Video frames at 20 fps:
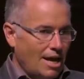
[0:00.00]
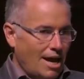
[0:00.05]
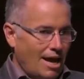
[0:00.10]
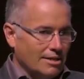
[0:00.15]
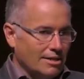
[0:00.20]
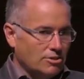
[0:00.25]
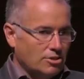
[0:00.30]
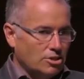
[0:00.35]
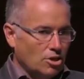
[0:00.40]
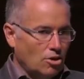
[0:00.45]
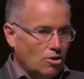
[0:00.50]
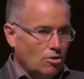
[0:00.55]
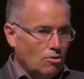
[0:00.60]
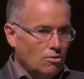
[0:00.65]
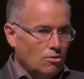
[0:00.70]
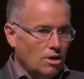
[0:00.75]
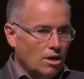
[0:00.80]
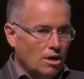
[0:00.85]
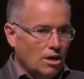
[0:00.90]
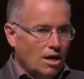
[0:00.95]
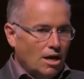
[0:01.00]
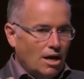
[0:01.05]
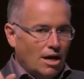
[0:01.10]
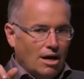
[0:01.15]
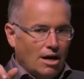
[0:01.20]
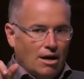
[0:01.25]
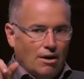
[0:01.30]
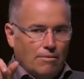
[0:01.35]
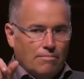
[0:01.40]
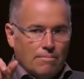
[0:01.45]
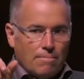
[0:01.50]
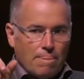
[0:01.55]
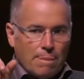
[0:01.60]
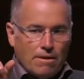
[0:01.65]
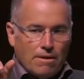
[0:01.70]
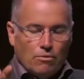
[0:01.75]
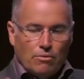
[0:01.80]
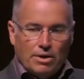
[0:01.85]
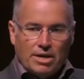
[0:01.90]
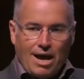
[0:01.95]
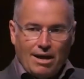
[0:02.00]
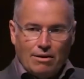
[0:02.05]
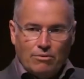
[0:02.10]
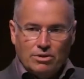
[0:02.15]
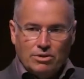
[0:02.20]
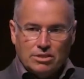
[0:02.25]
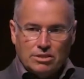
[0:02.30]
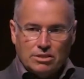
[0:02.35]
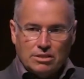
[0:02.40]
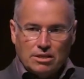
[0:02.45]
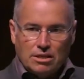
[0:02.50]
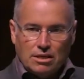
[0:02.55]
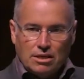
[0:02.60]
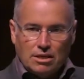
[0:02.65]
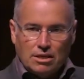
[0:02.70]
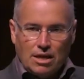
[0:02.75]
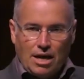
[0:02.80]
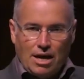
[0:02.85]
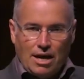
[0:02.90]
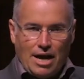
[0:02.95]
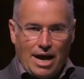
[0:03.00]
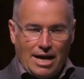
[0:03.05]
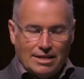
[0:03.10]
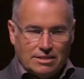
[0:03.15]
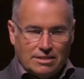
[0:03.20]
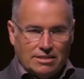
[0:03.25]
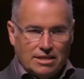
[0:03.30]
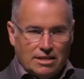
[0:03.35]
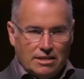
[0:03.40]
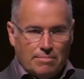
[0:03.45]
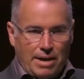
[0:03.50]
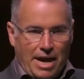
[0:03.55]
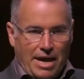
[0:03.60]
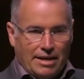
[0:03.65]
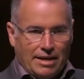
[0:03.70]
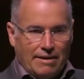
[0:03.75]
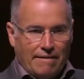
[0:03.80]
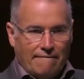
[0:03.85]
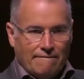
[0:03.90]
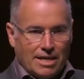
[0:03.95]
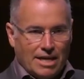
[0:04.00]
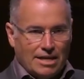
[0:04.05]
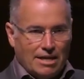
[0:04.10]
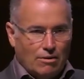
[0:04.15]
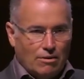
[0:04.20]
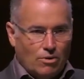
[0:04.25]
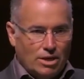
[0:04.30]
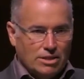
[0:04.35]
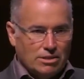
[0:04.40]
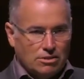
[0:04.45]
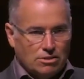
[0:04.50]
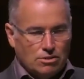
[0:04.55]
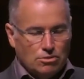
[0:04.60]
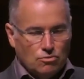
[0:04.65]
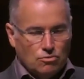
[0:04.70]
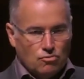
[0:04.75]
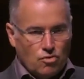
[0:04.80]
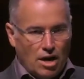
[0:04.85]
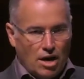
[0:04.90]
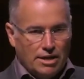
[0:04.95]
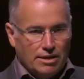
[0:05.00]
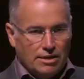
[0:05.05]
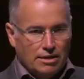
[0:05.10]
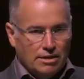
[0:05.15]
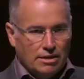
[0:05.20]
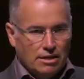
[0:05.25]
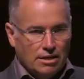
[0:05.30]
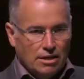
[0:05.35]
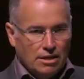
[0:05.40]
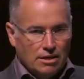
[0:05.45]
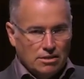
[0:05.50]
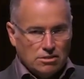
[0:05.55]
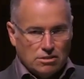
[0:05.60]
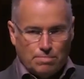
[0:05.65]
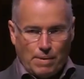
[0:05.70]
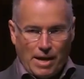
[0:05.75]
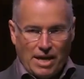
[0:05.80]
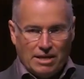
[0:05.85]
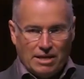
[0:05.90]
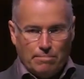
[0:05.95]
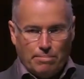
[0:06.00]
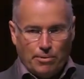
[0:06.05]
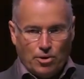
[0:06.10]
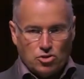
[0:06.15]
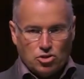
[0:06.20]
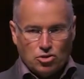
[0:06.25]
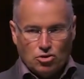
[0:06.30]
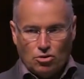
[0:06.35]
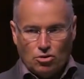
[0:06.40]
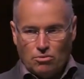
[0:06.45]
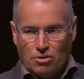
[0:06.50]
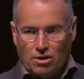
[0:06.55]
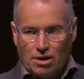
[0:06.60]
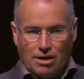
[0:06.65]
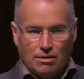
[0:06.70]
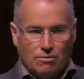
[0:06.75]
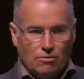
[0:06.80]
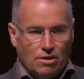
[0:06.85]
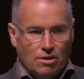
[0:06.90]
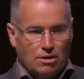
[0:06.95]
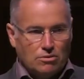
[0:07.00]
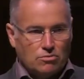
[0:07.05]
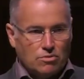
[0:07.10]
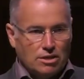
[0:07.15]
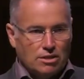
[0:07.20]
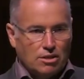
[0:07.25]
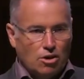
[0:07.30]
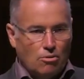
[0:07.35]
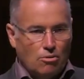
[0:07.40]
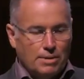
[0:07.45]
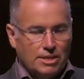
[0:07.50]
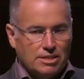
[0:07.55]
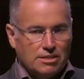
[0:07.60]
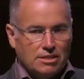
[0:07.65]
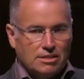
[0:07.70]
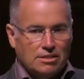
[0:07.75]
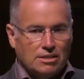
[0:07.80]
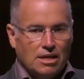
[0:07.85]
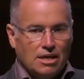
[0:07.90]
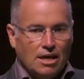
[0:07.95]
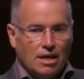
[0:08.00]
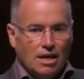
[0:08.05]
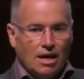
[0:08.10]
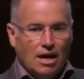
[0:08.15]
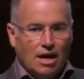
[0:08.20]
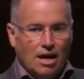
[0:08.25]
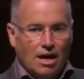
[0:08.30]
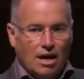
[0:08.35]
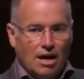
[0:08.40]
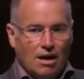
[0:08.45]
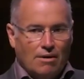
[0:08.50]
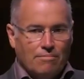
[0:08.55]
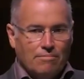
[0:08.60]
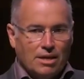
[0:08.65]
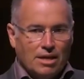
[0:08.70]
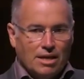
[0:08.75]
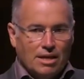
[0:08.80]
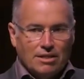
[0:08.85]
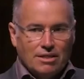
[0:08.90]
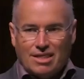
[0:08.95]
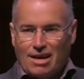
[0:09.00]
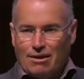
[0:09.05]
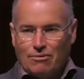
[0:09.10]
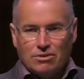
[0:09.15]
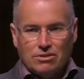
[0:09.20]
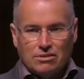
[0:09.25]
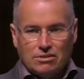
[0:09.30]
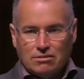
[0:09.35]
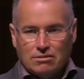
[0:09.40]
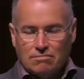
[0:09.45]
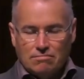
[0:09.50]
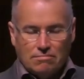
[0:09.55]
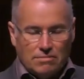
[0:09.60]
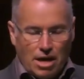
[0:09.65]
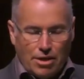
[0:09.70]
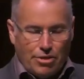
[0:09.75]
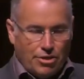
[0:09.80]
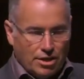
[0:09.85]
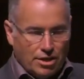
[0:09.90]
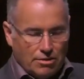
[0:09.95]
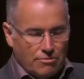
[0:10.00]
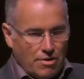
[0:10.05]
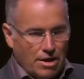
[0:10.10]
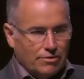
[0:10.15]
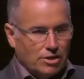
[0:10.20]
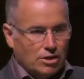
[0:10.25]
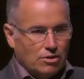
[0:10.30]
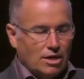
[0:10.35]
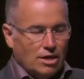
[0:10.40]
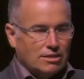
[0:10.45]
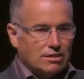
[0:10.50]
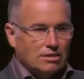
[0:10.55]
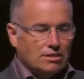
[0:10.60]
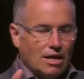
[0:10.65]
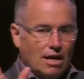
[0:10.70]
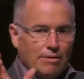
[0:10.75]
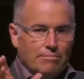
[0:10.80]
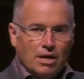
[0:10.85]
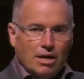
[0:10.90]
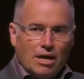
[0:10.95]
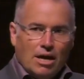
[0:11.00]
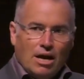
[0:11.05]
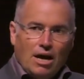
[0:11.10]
And so when I was at Citibank and I went to run Spain and Portugal, where I was running the whole business, that was nothing in revenue at the time.